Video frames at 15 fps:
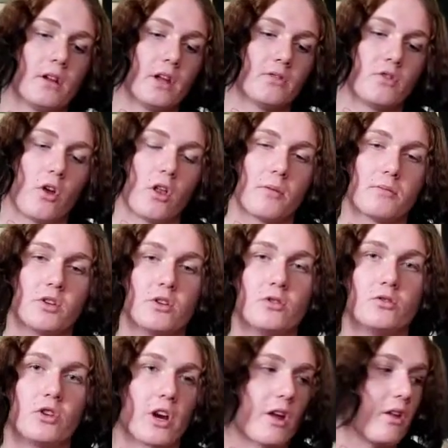it's all up to you.
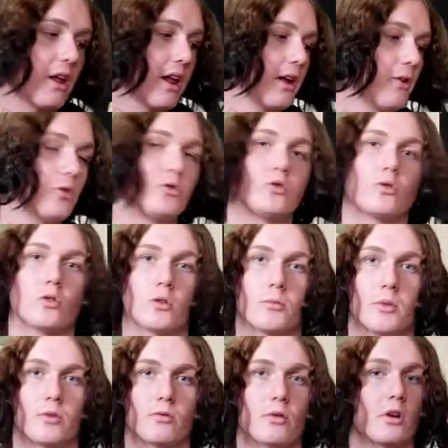Check out like Alestorm
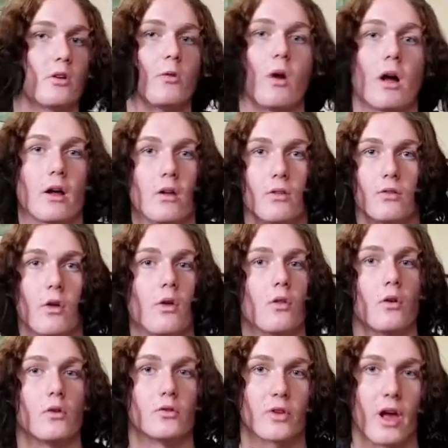and Running Wild and all
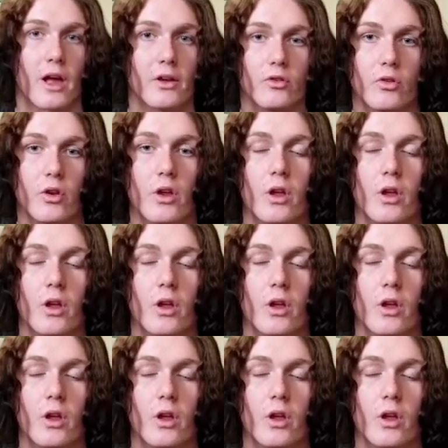those guys.